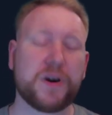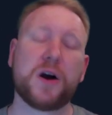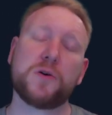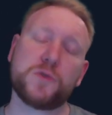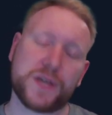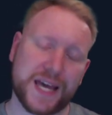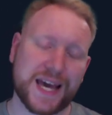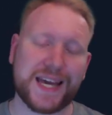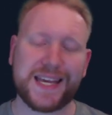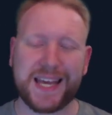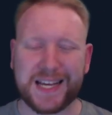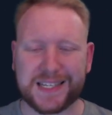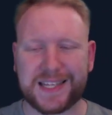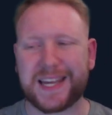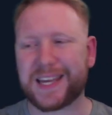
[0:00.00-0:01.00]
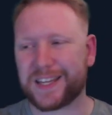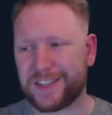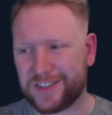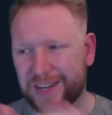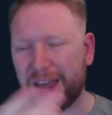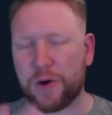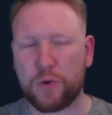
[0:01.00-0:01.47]
Okay, yes, they can
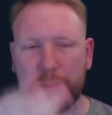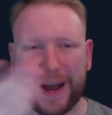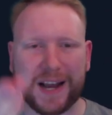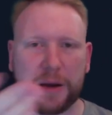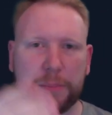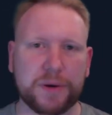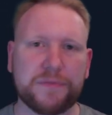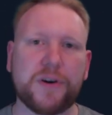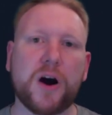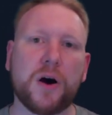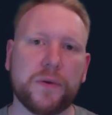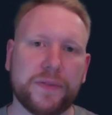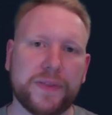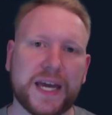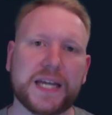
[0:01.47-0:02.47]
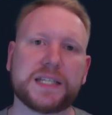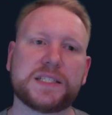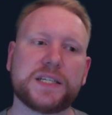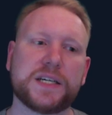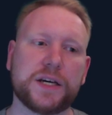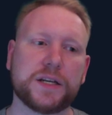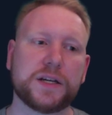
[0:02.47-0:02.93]
go back above on their
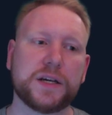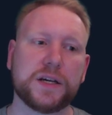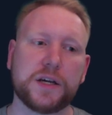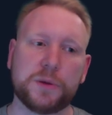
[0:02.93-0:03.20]
turn,